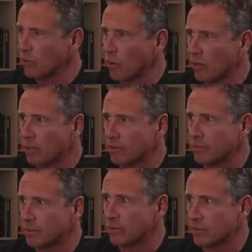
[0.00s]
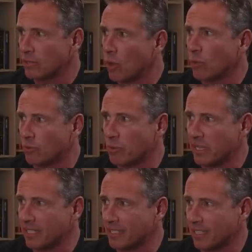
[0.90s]
You are known for
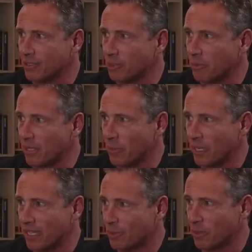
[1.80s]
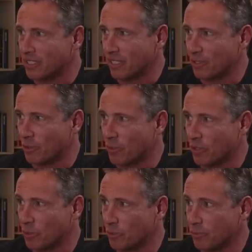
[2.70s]
being intelligent, by the way. That's what it said on your
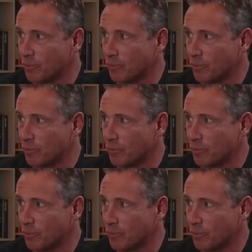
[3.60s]
resume.